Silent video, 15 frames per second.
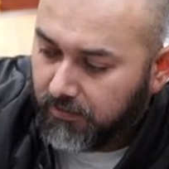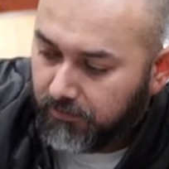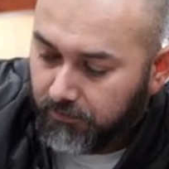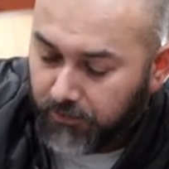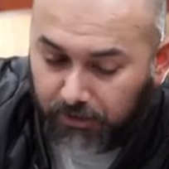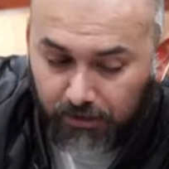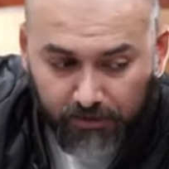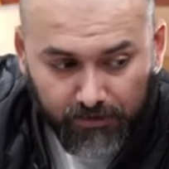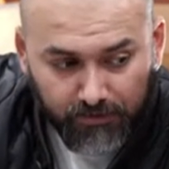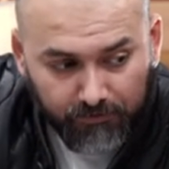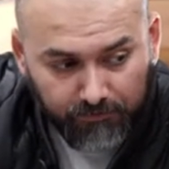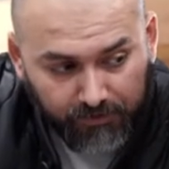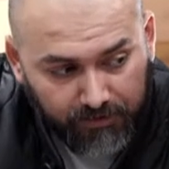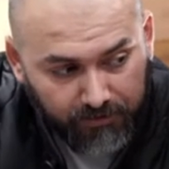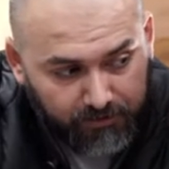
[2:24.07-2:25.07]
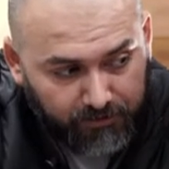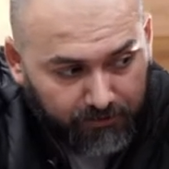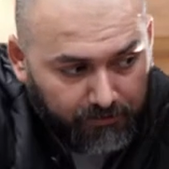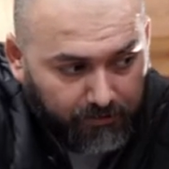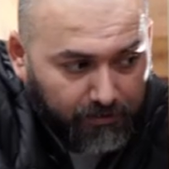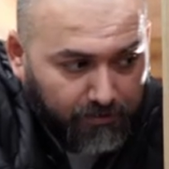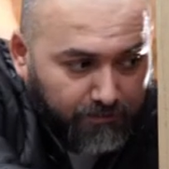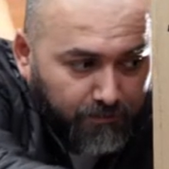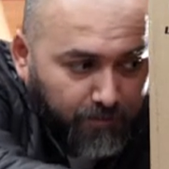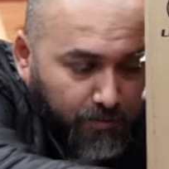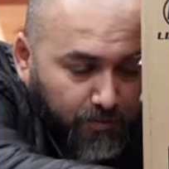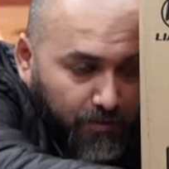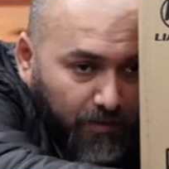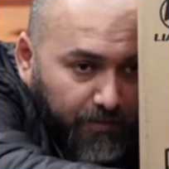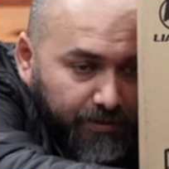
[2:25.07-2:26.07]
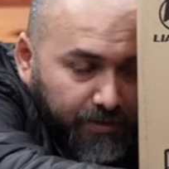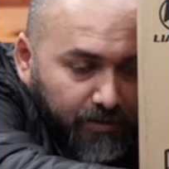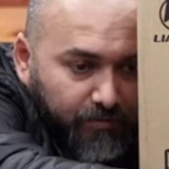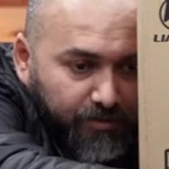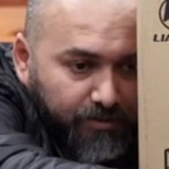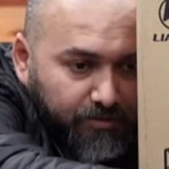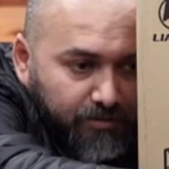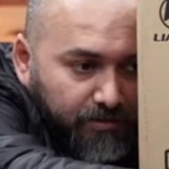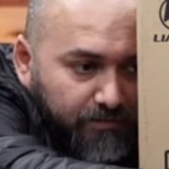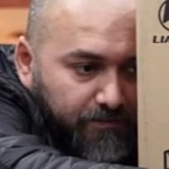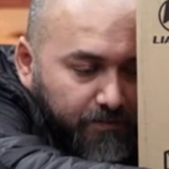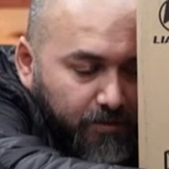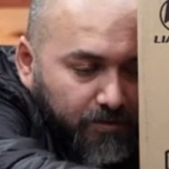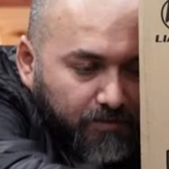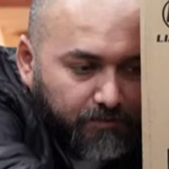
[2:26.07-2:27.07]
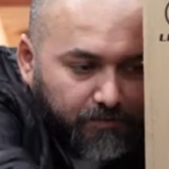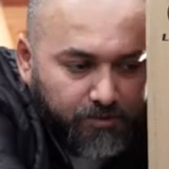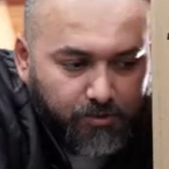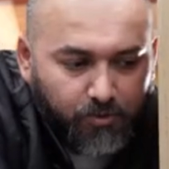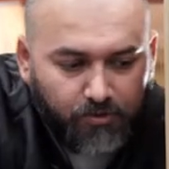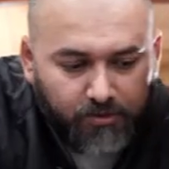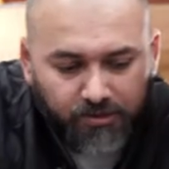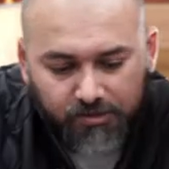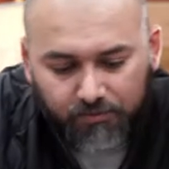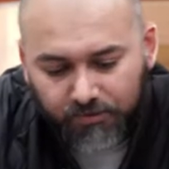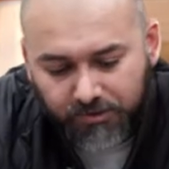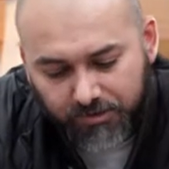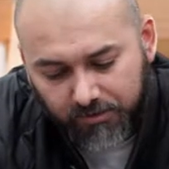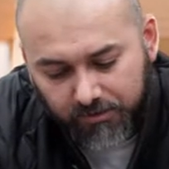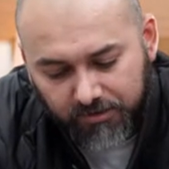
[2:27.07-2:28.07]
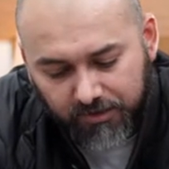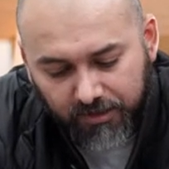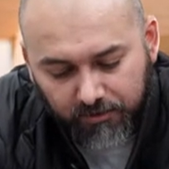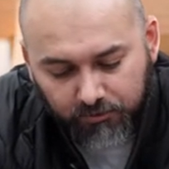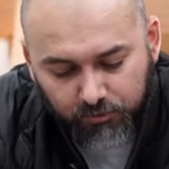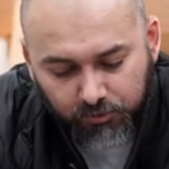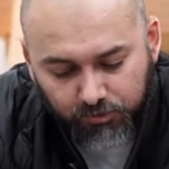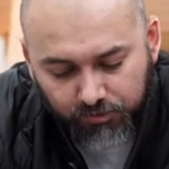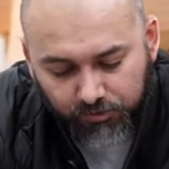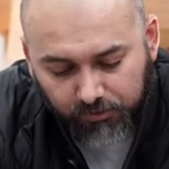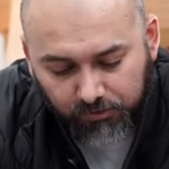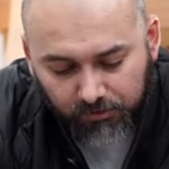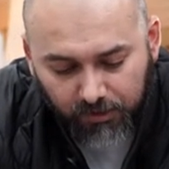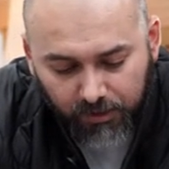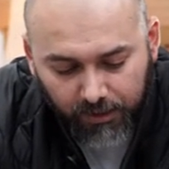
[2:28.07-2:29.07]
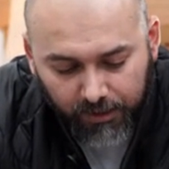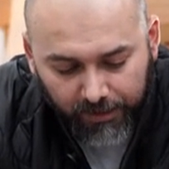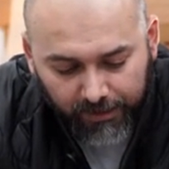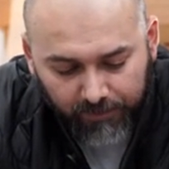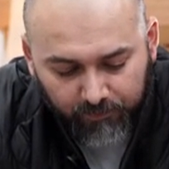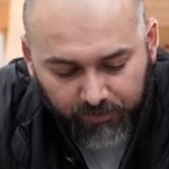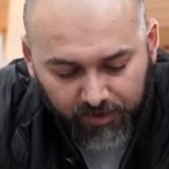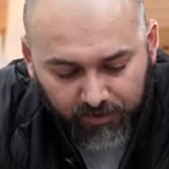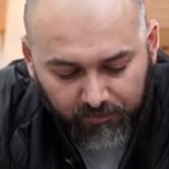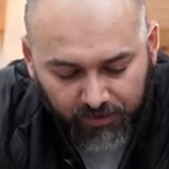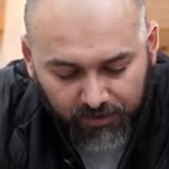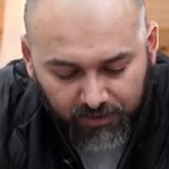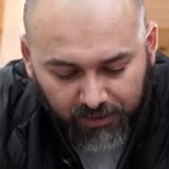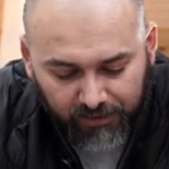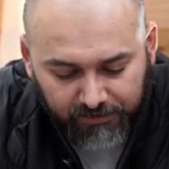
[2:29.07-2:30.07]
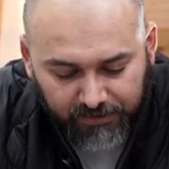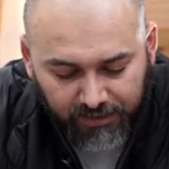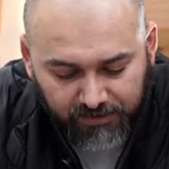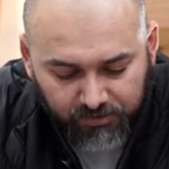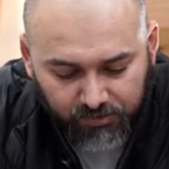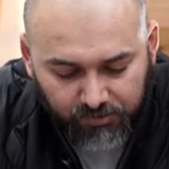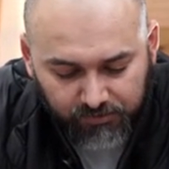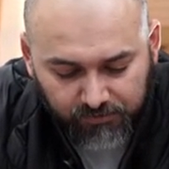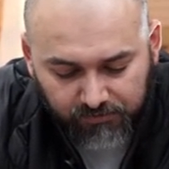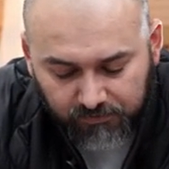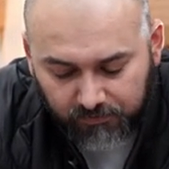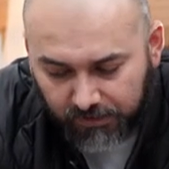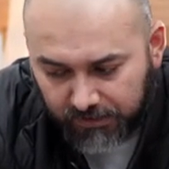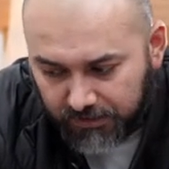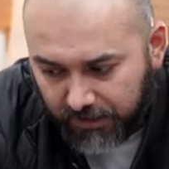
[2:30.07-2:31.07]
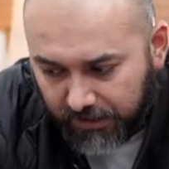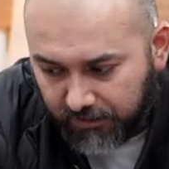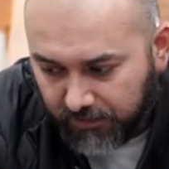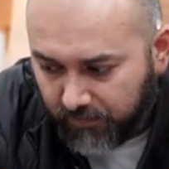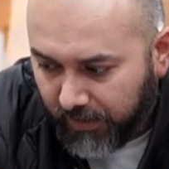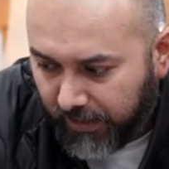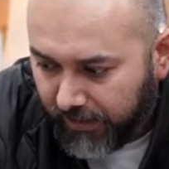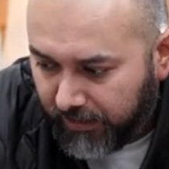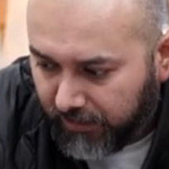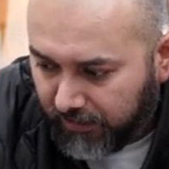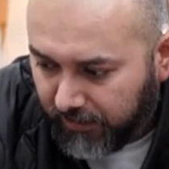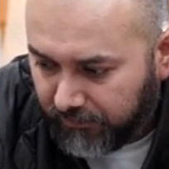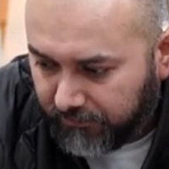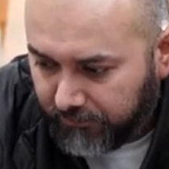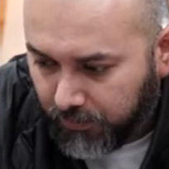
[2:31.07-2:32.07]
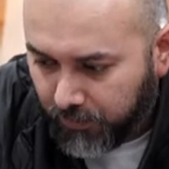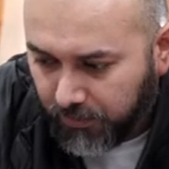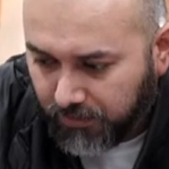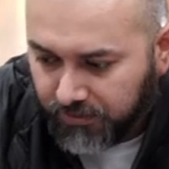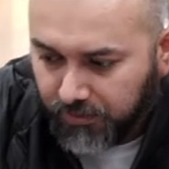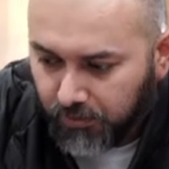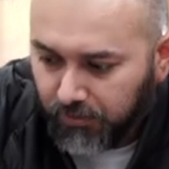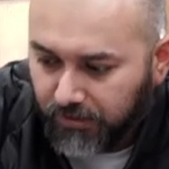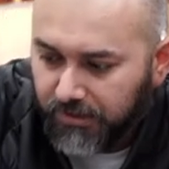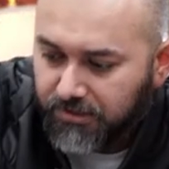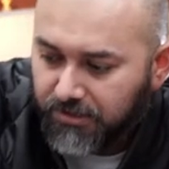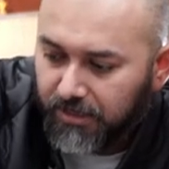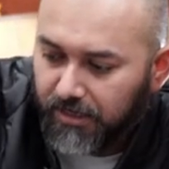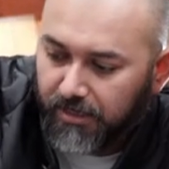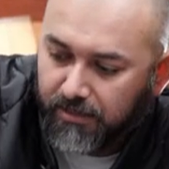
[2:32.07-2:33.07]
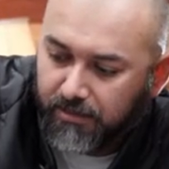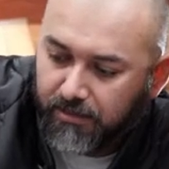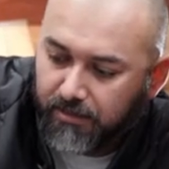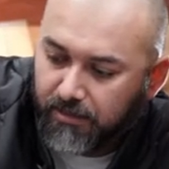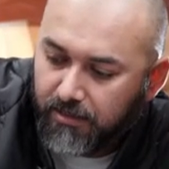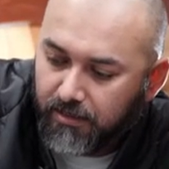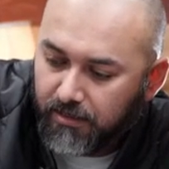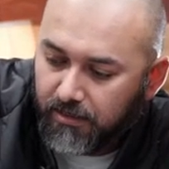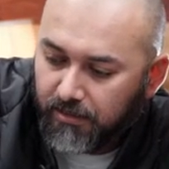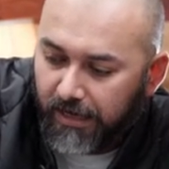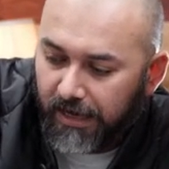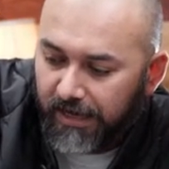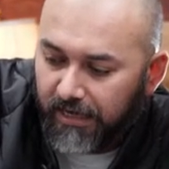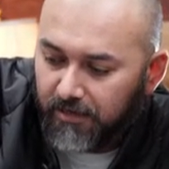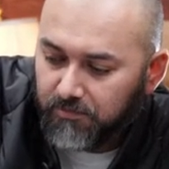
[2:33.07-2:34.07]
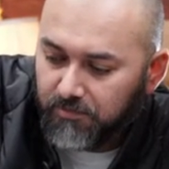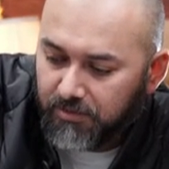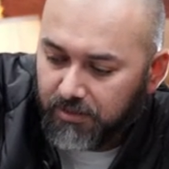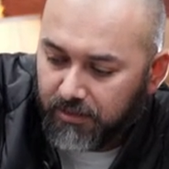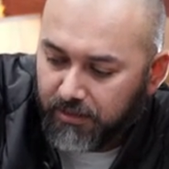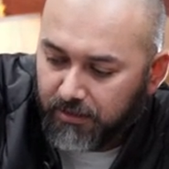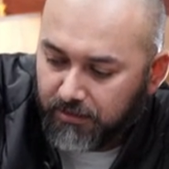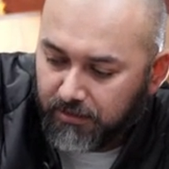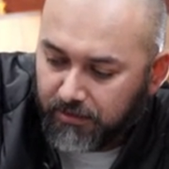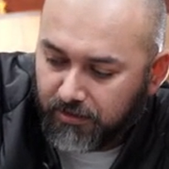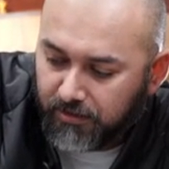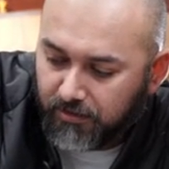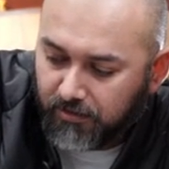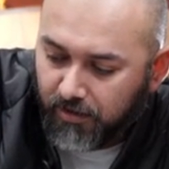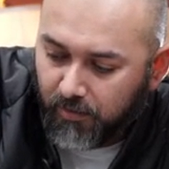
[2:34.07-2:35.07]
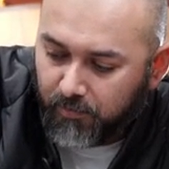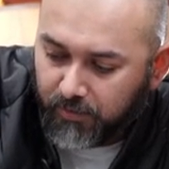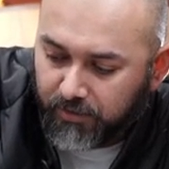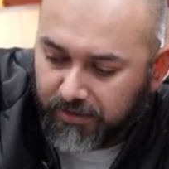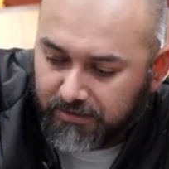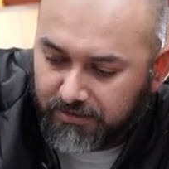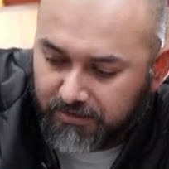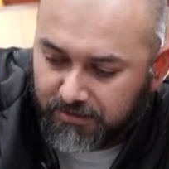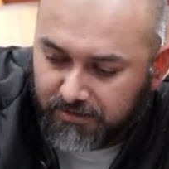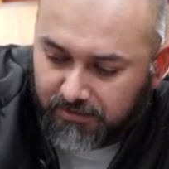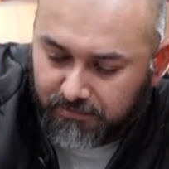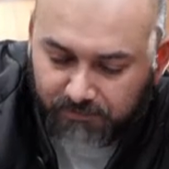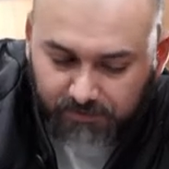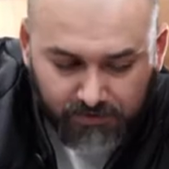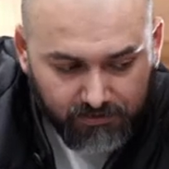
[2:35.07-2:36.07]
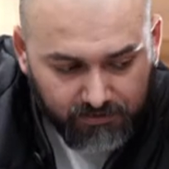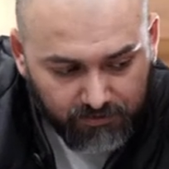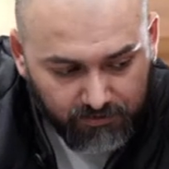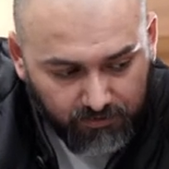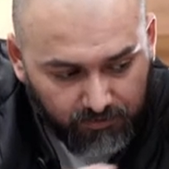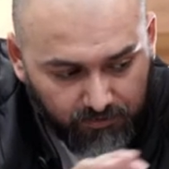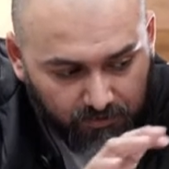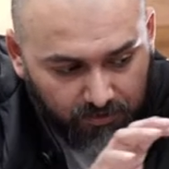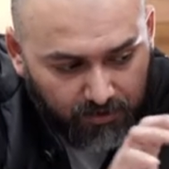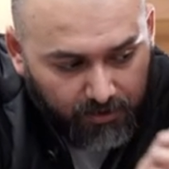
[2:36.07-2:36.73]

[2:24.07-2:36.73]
really, really good uh, for what you're gonna be using it for. For storage, we chose a Crucial NVMe M.2, one terabyte for storage and games and you know operating systems. So